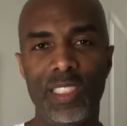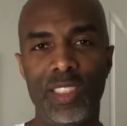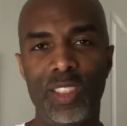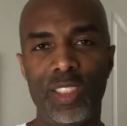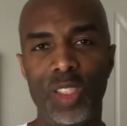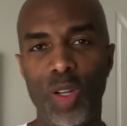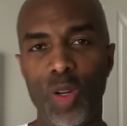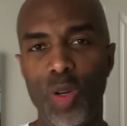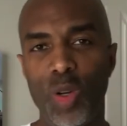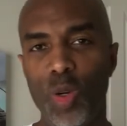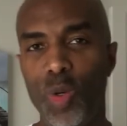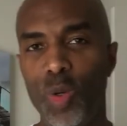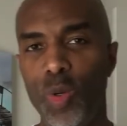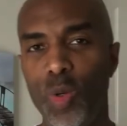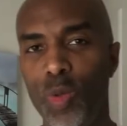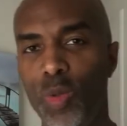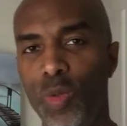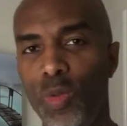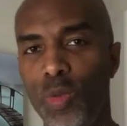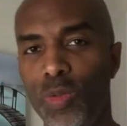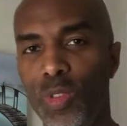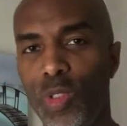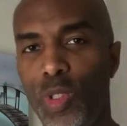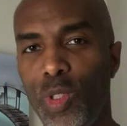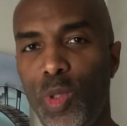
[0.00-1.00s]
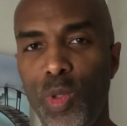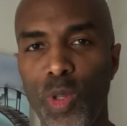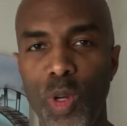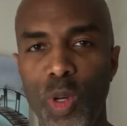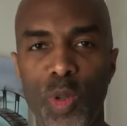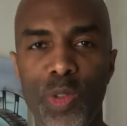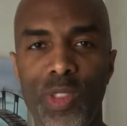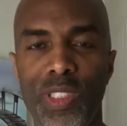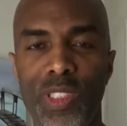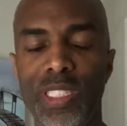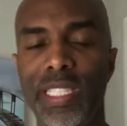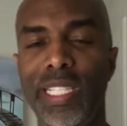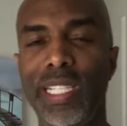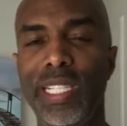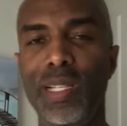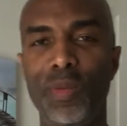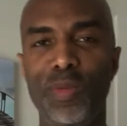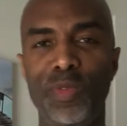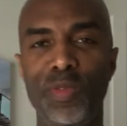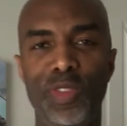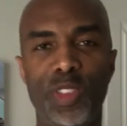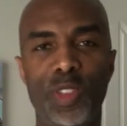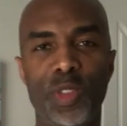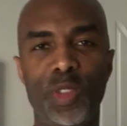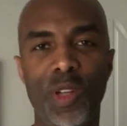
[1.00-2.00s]
so kudos to
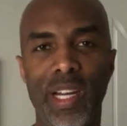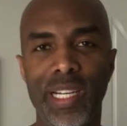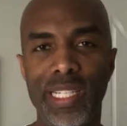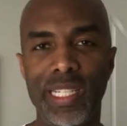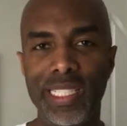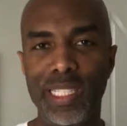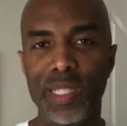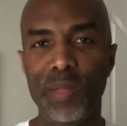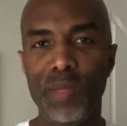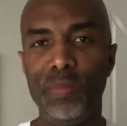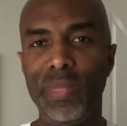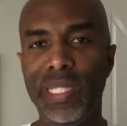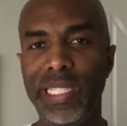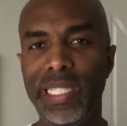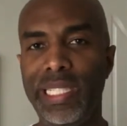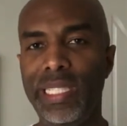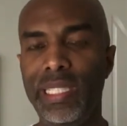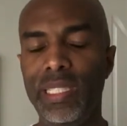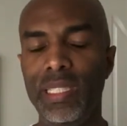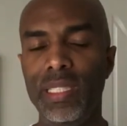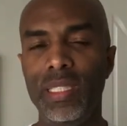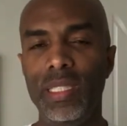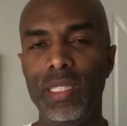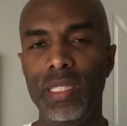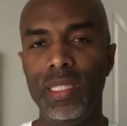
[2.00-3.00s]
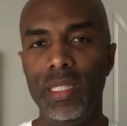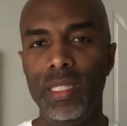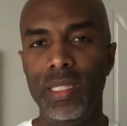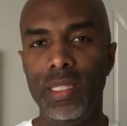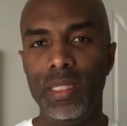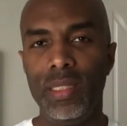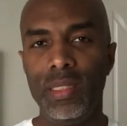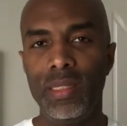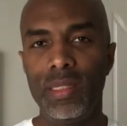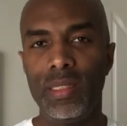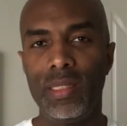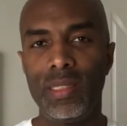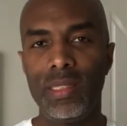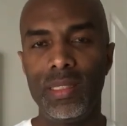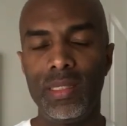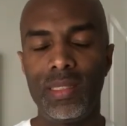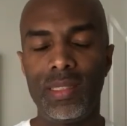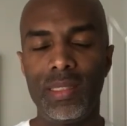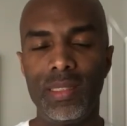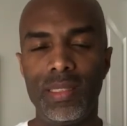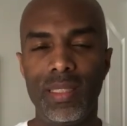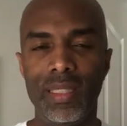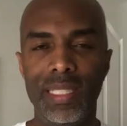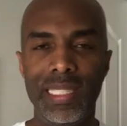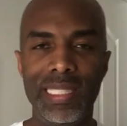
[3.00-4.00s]
him for trying to get me to
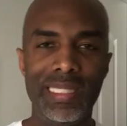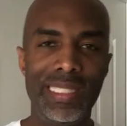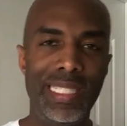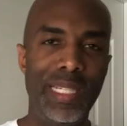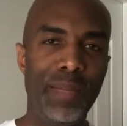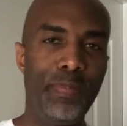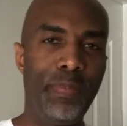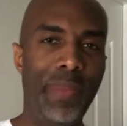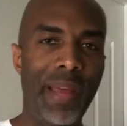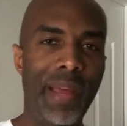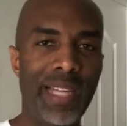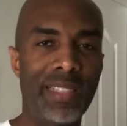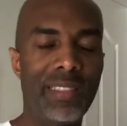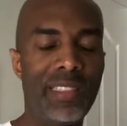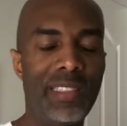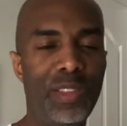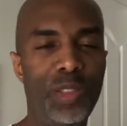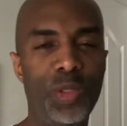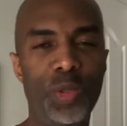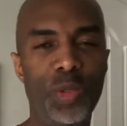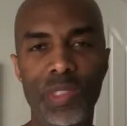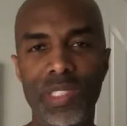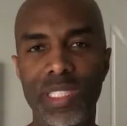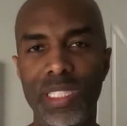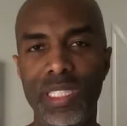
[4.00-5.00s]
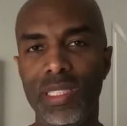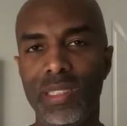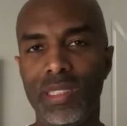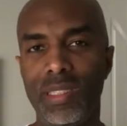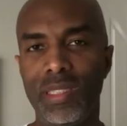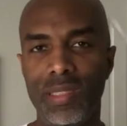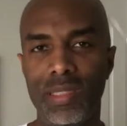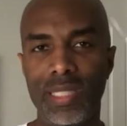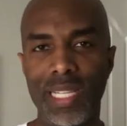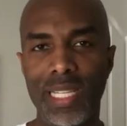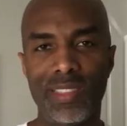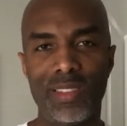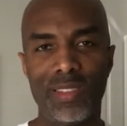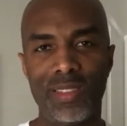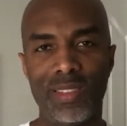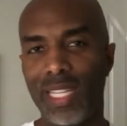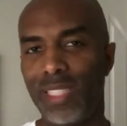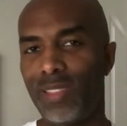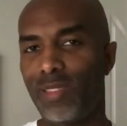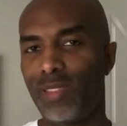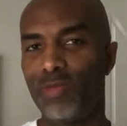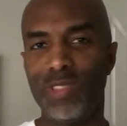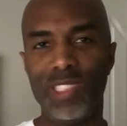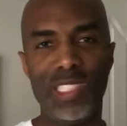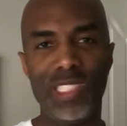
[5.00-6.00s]
at least get back to doing this.
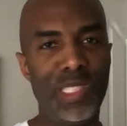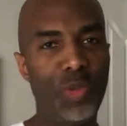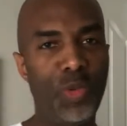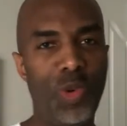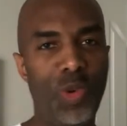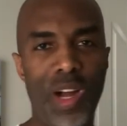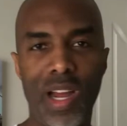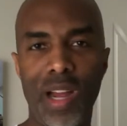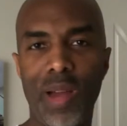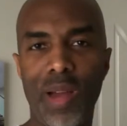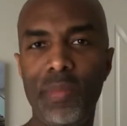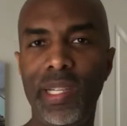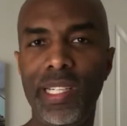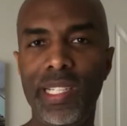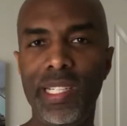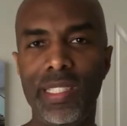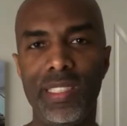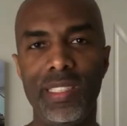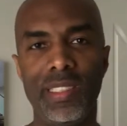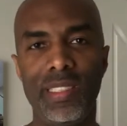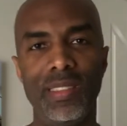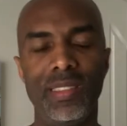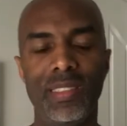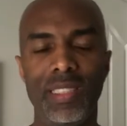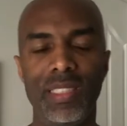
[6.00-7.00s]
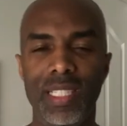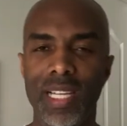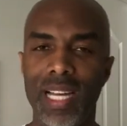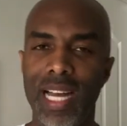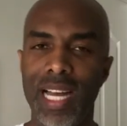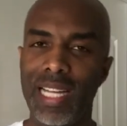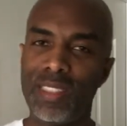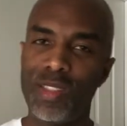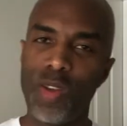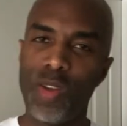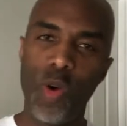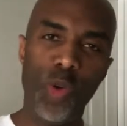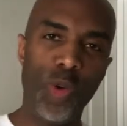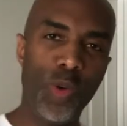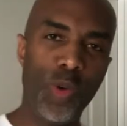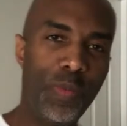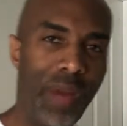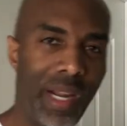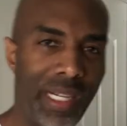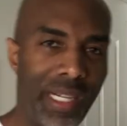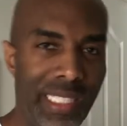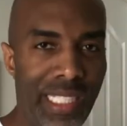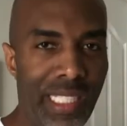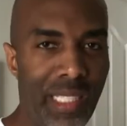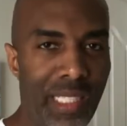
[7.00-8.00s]
That's really why I'm here. I told
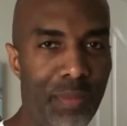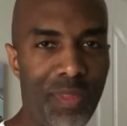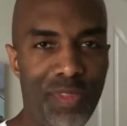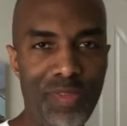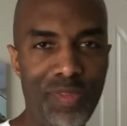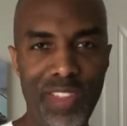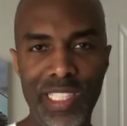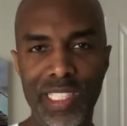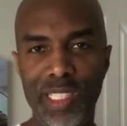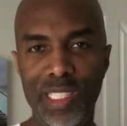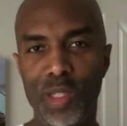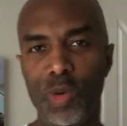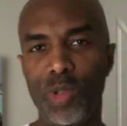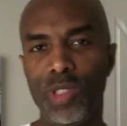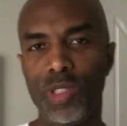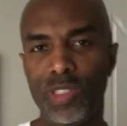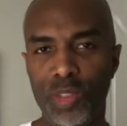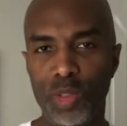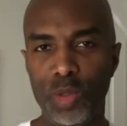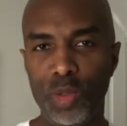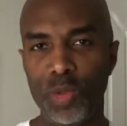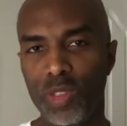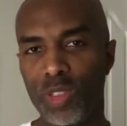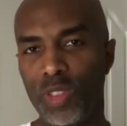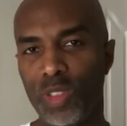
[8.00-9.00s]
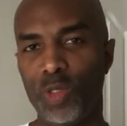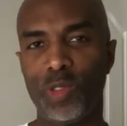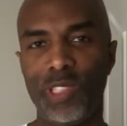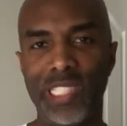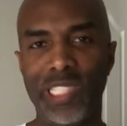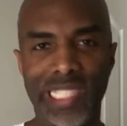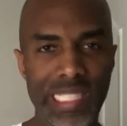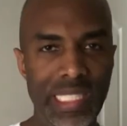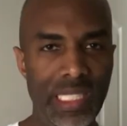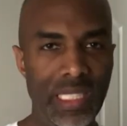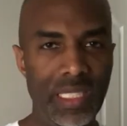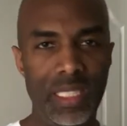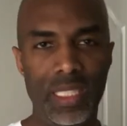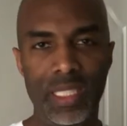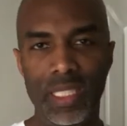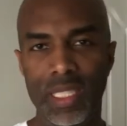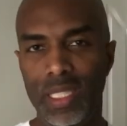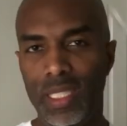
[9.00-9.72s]
him I'd get him a video or 2 or 3.